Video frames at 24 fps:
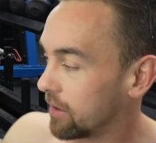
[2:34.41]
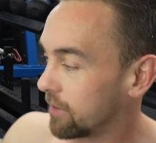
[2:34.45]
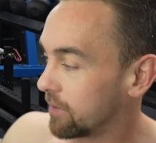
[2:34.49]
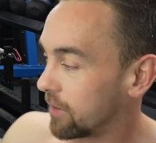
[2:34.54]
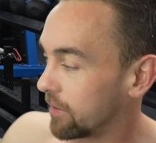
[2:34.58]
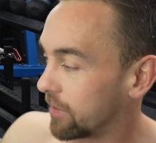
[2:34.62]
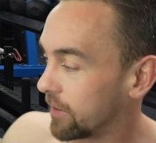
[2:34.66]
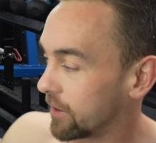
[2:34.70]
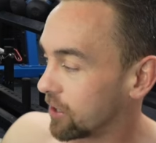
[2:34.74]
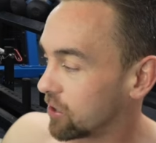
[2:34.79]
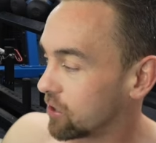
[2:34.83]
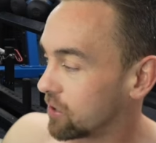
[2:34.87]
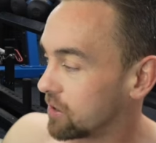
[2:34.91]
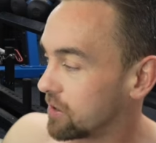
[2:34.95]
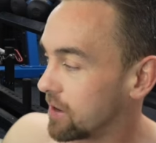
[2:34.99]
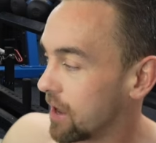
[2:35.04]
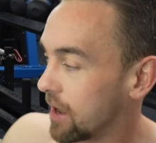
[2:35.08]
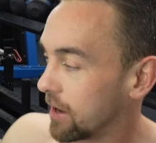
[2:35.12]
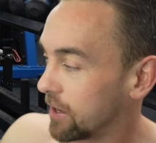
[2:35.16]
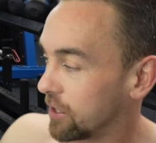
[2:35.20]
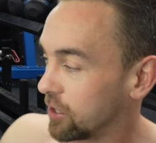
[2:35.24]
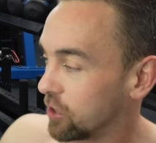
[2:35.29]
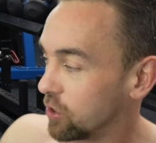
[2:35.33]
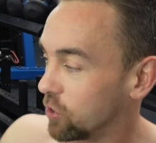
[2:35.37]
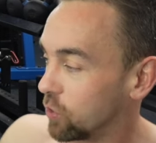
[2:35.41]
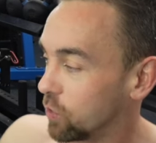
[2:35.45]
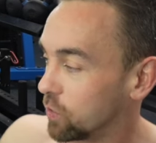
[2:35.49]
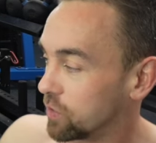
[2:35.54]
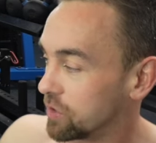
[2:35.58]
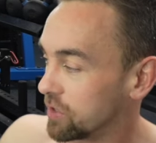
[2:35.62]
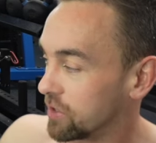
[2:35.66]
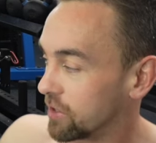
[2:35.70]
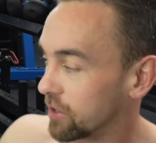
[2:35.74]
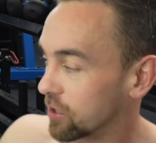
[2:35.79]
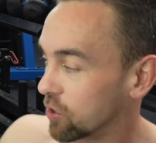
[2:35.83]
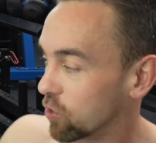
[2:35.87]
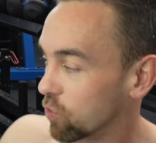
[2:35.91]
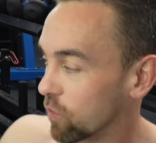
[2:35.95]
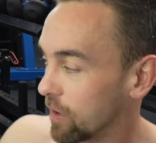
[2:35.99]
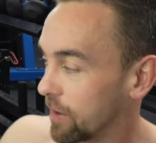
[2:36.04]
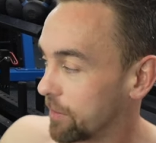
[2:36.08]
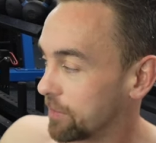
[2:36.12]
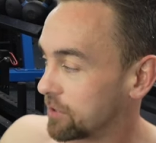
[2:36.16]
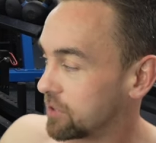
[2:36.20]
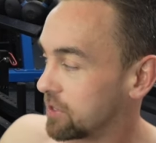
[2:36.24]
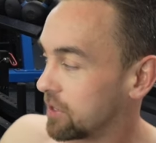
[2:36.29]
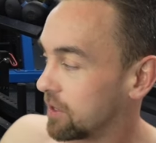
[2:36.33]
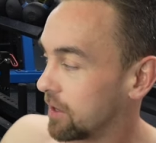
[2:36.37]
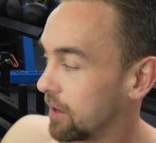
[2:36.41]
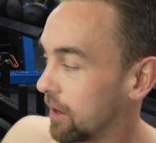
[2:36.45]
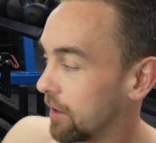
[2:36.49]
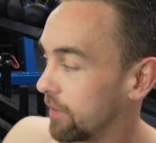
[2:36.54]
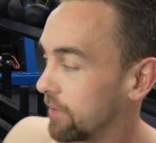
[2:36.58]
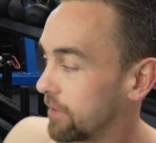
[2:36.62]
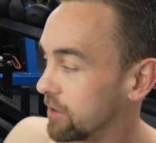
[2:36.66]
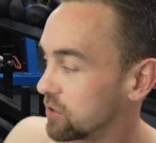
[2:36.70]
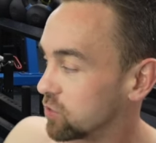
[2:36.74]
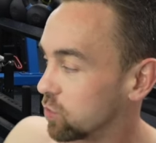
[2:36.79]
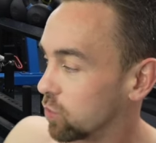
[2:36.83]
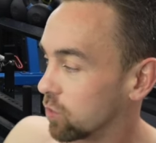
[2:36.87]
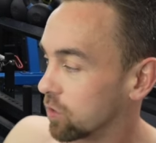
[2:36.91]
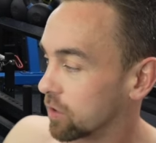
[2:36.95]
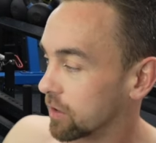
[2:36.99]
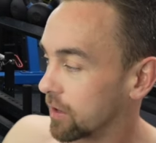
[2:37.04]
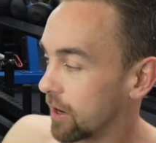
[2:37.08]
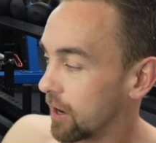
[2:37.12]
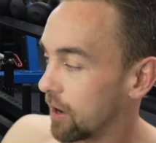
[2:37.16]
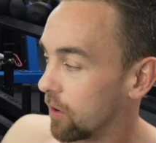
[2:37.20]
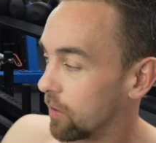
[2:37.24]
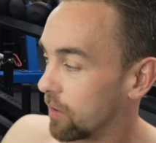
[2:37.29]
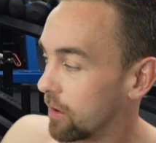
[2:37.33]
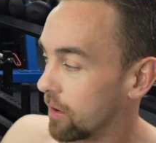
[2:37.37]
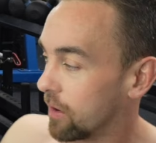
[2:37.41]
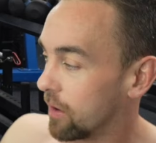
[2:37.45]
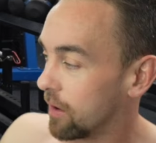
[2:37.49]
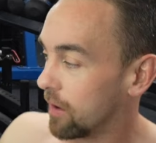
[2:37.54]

that they could not use their grips on this workout.